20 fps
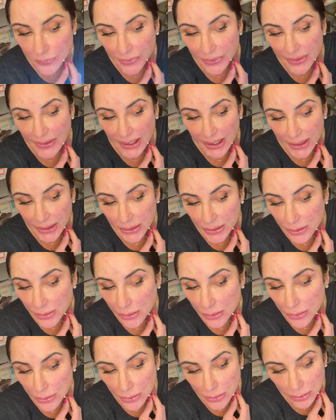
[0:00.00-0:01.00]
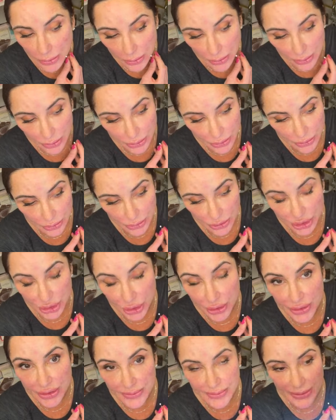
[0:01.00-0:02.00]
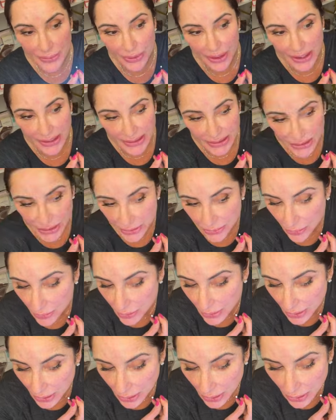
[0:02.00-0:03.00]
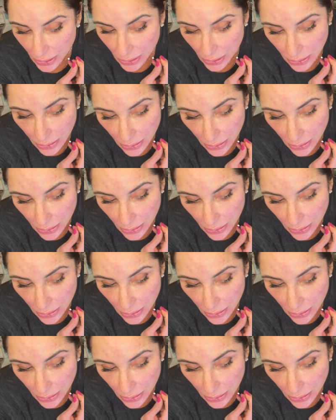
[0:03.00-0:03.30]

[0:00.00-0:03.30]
That shows me where I need to work.